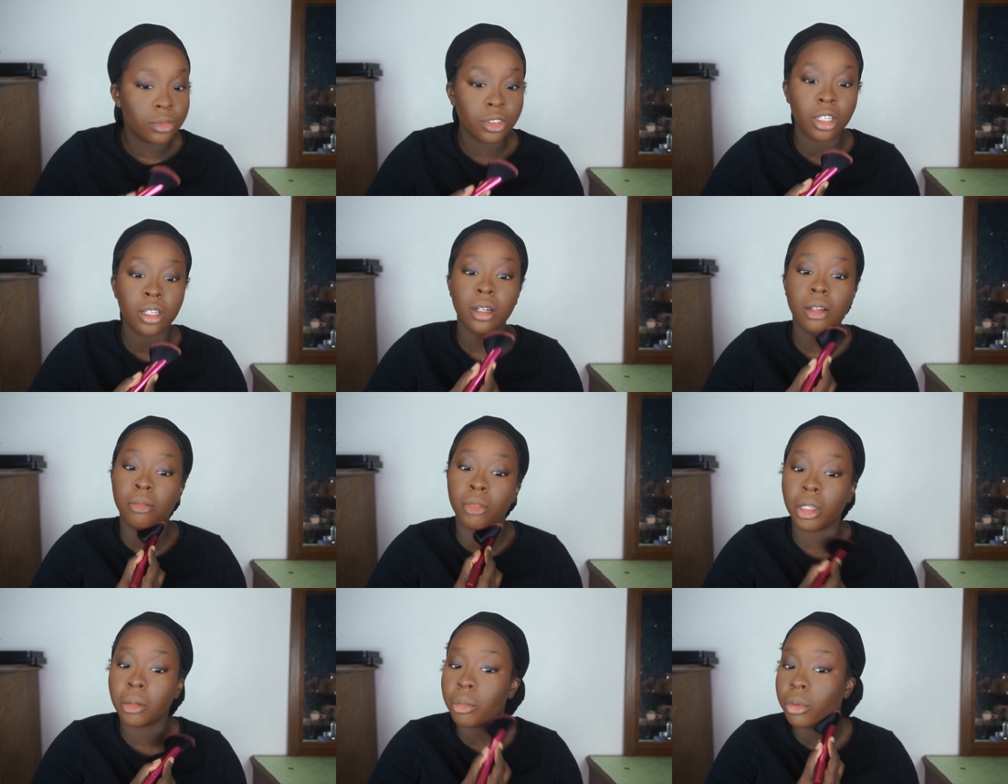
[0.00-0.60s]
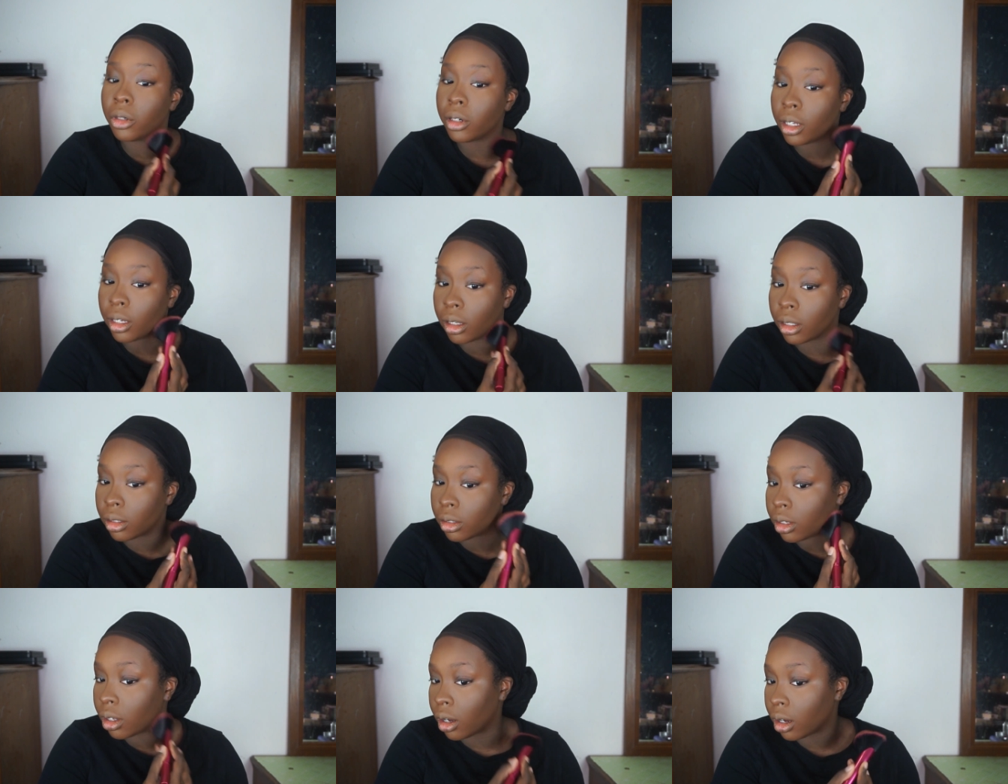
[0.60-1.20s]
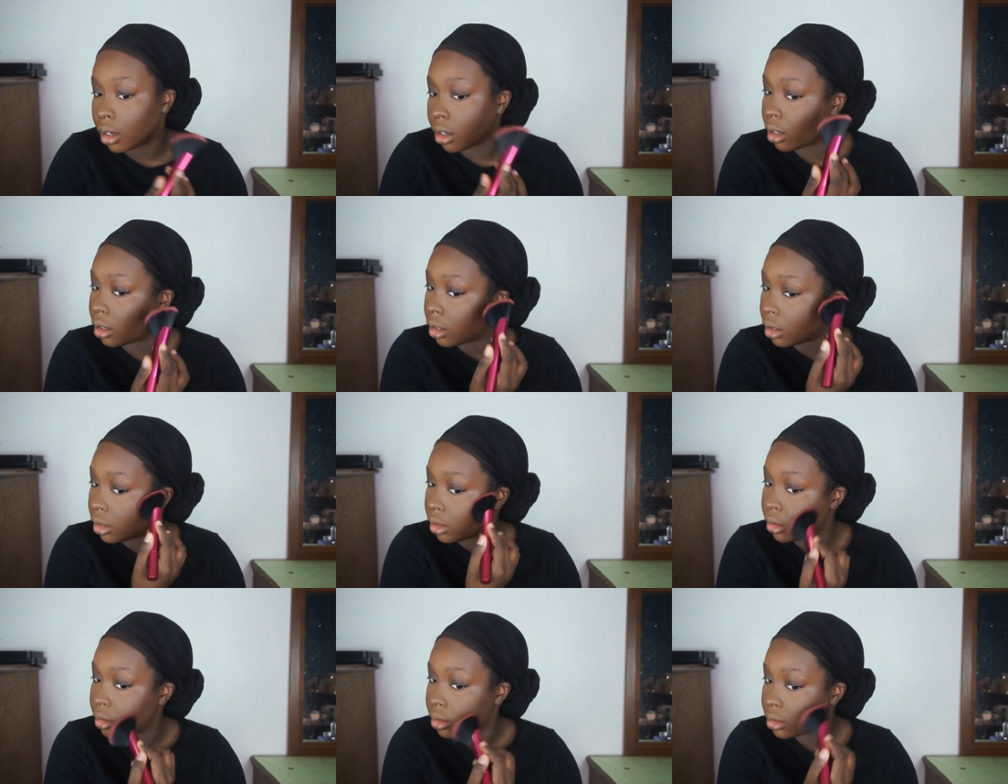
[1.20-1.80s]
And I'm like putting a lot
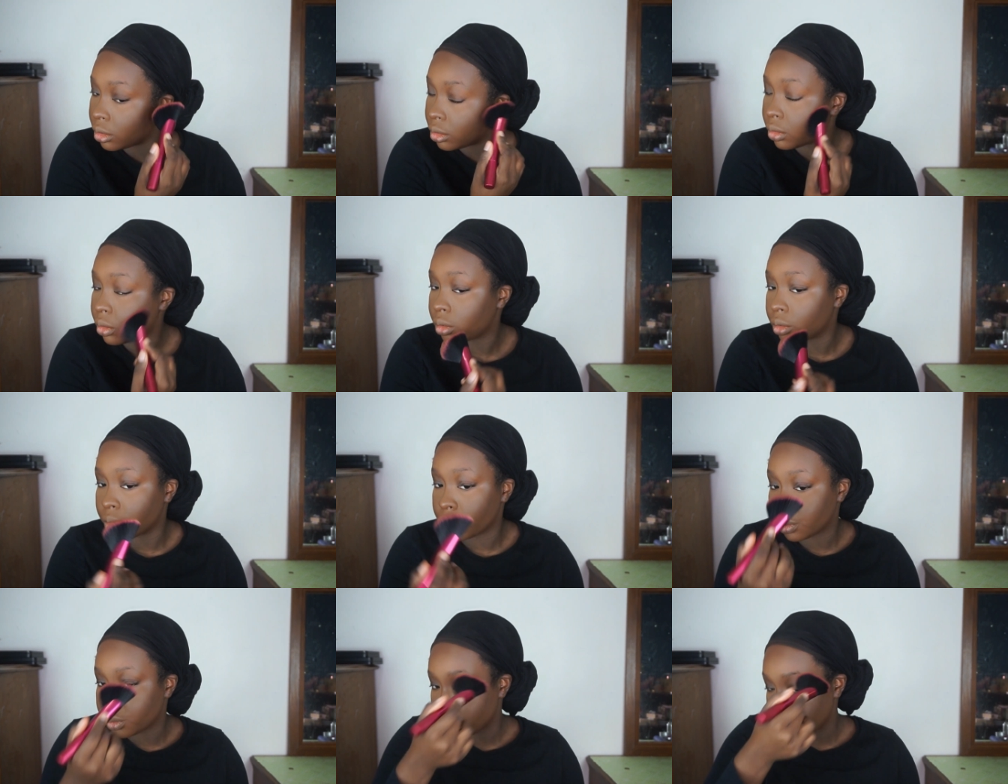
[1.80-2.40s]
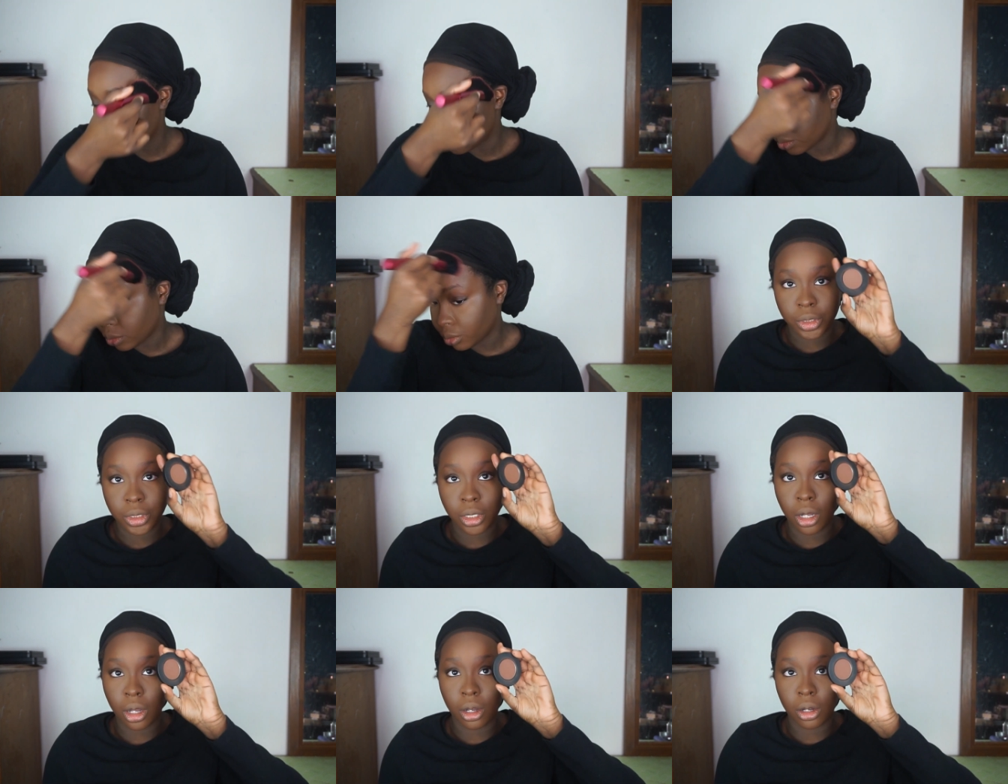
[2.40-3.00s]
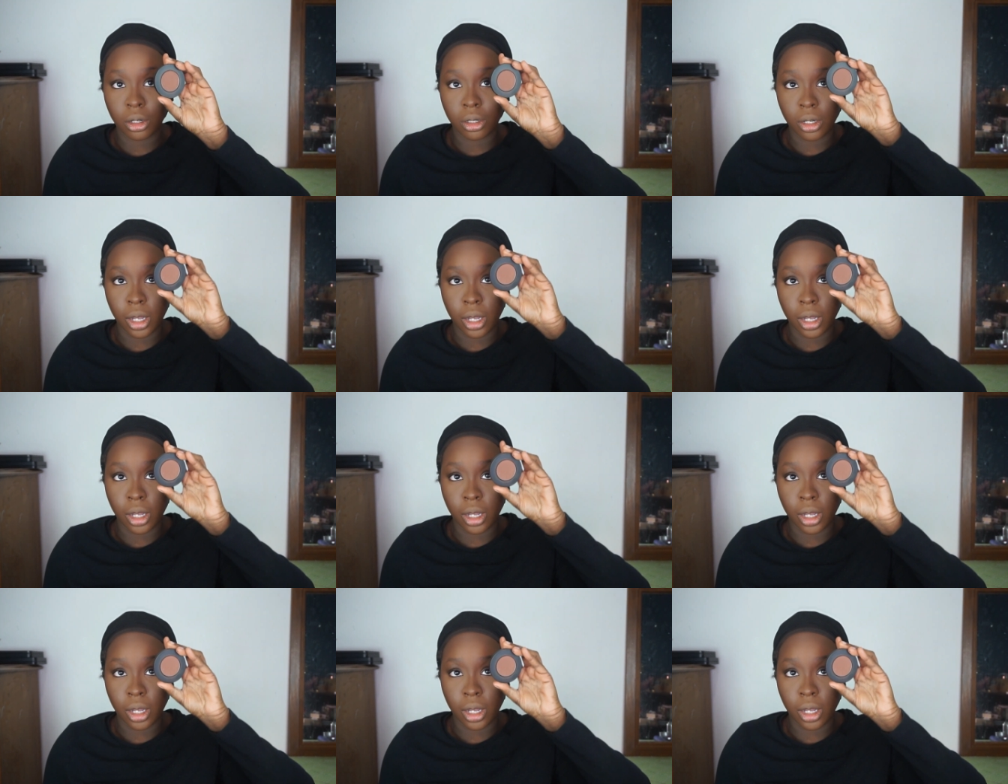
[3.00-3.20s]
on. So